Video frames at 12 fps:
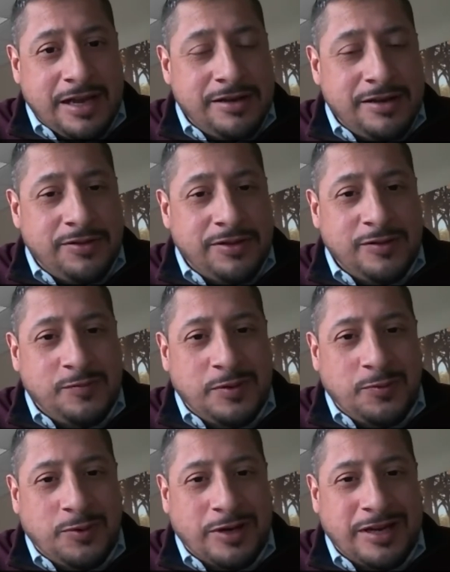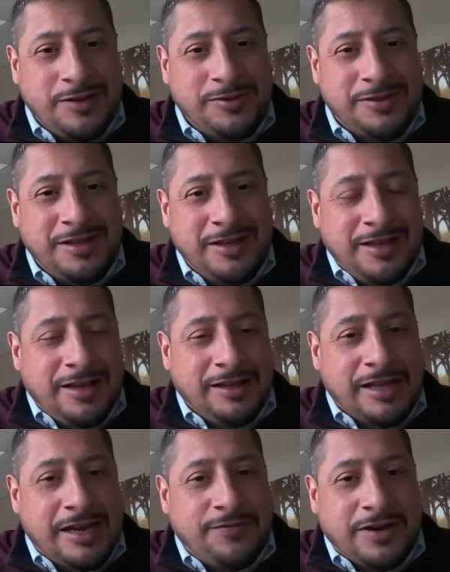know that you've been working with a
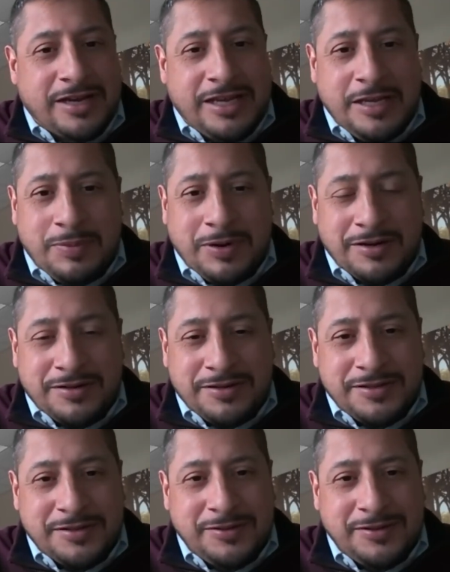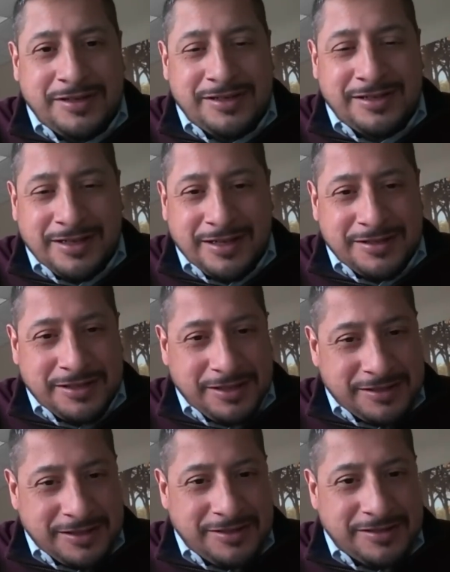lot of our key partners, including
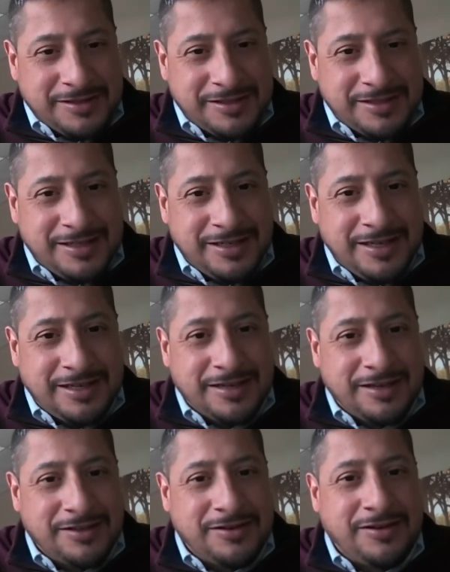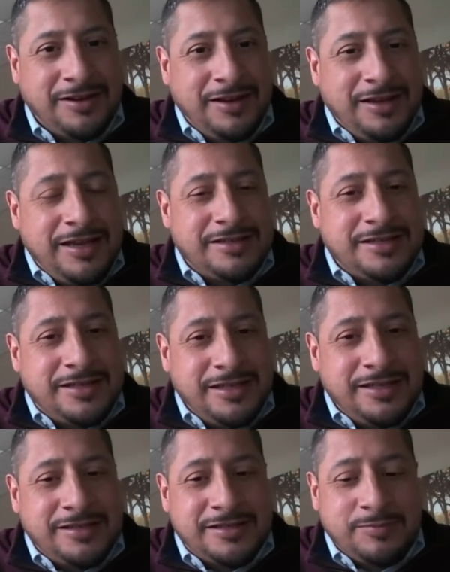Chelsea here at the city and other
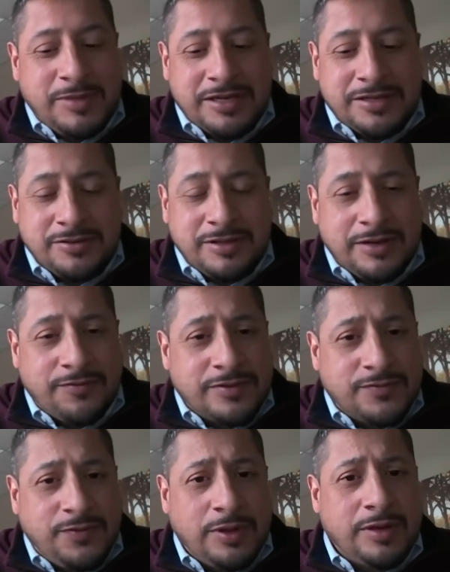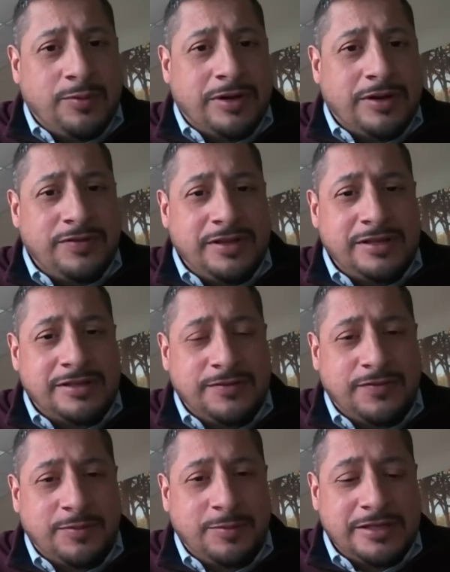entities, to make sure that everyone's fully aware of this
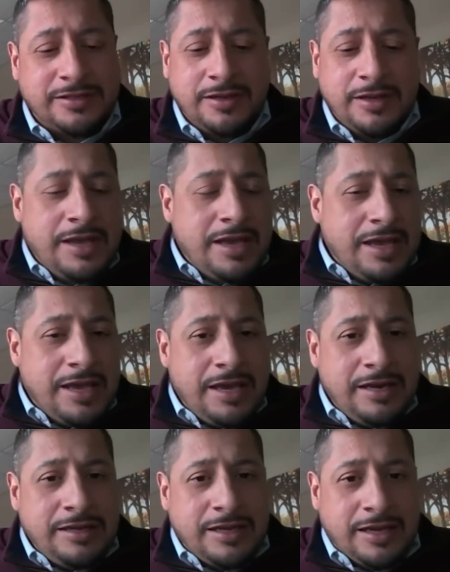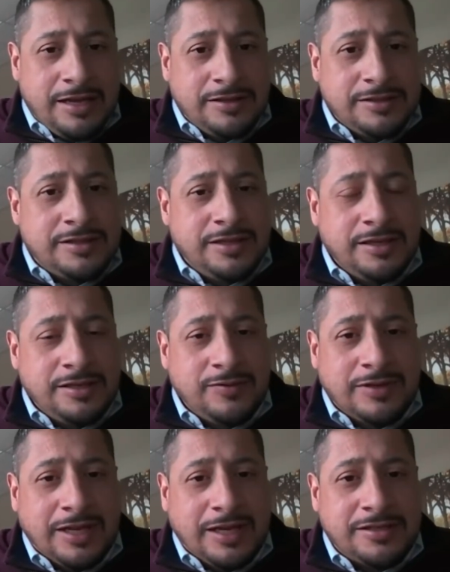information. Anything else that you
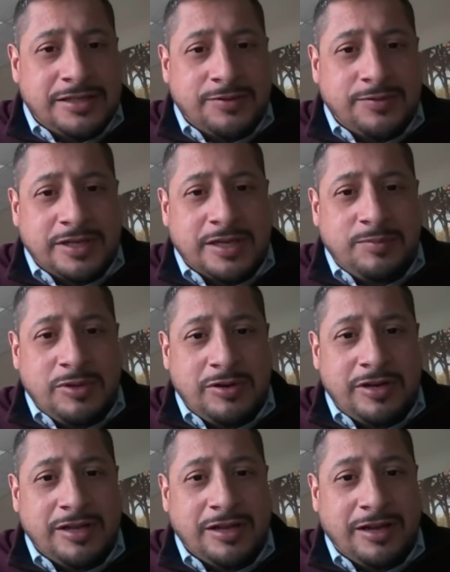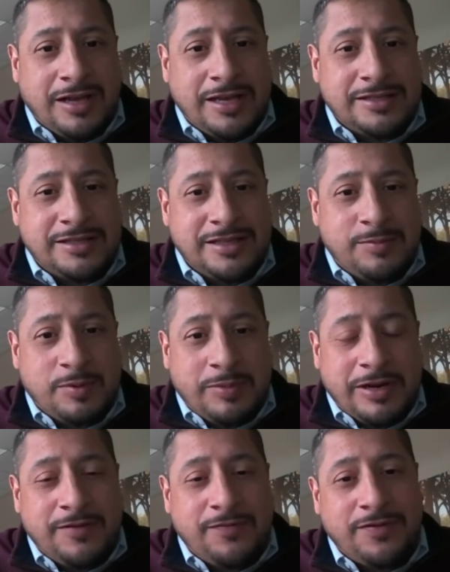would like to share with the community as they
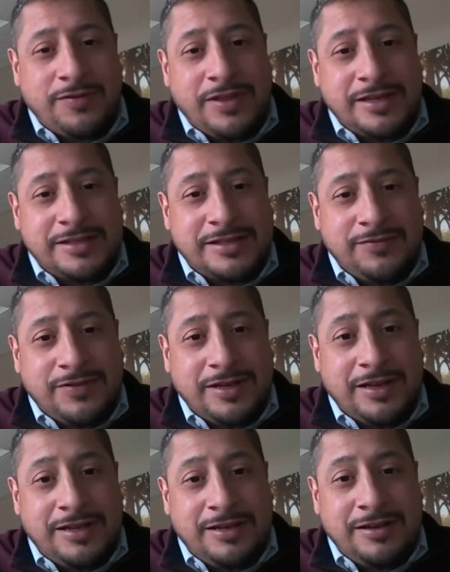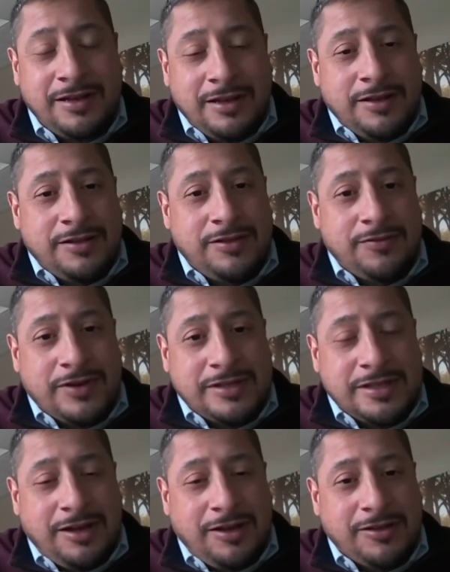prepare for Thanksgiving and the
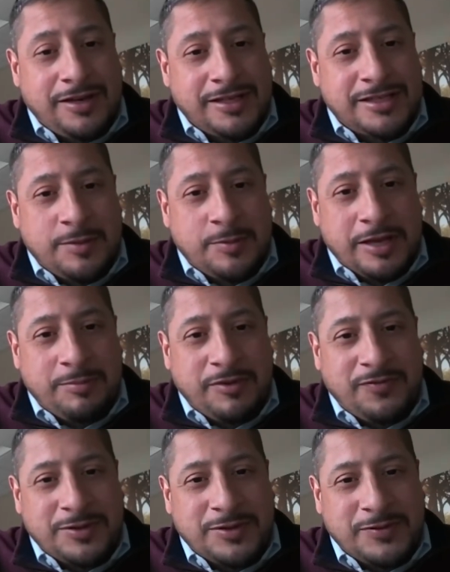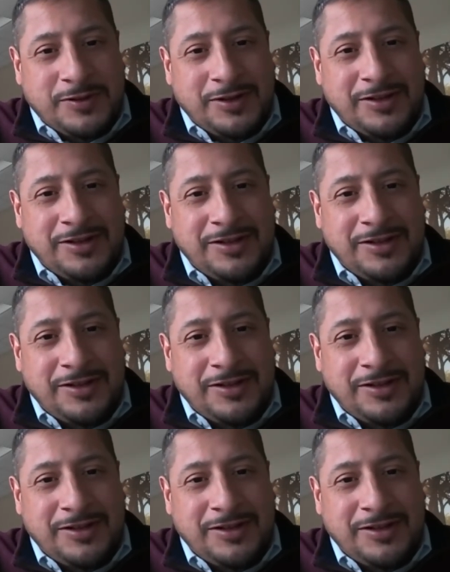rest of the holidays coming up before too long?